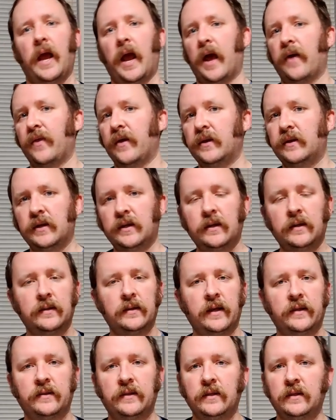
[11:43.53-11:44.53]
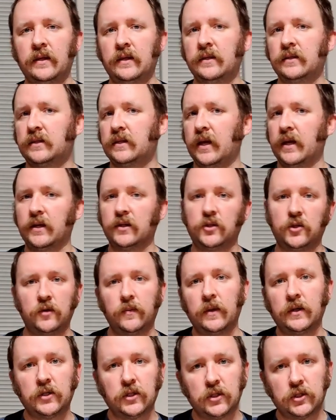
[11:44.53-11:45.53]
And they didn't let the yeast take
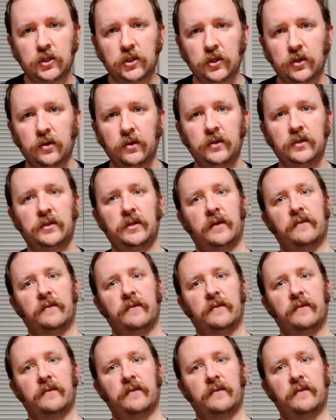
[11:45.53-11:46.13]
too much of the sugars.